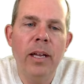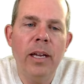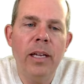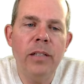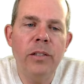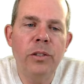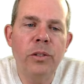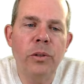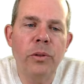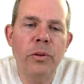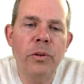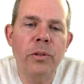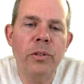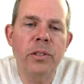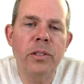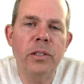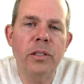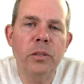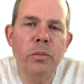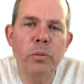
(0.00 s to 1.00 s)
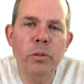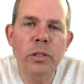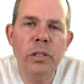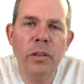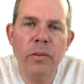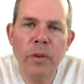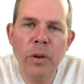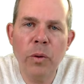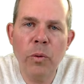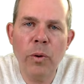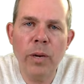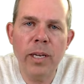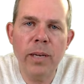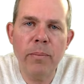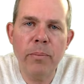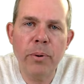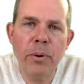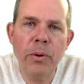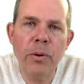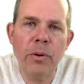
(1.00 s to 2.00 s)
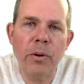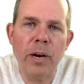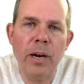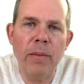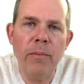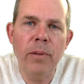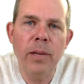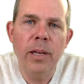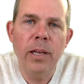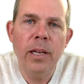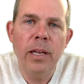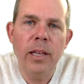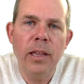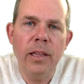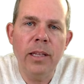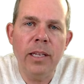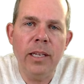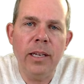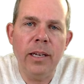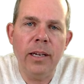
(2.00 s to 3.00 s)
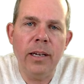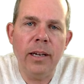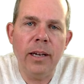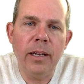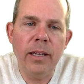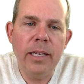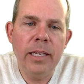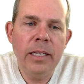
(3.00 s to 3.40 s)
And so there is a specific way to program the uh,